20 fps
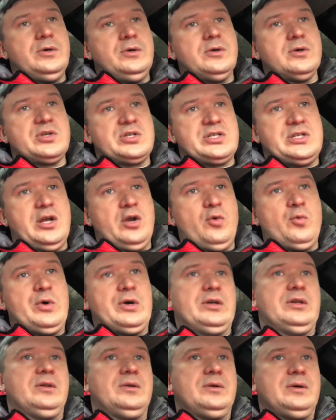your steering
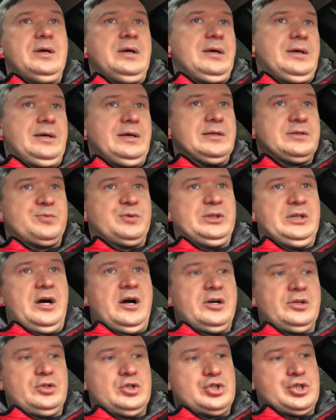wheel is really
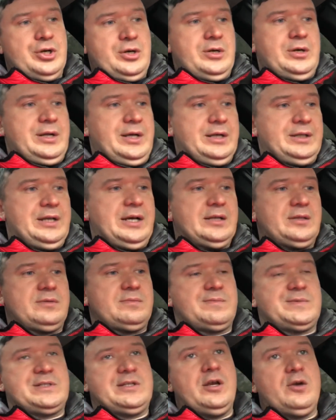hard to turn, and that
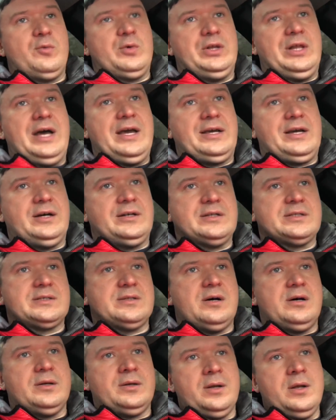steering wheel icon is
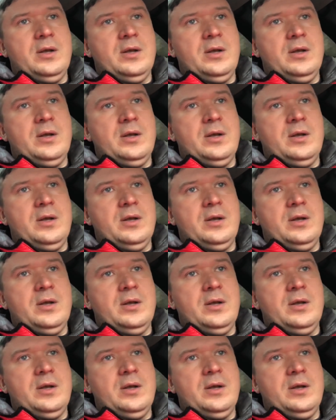on.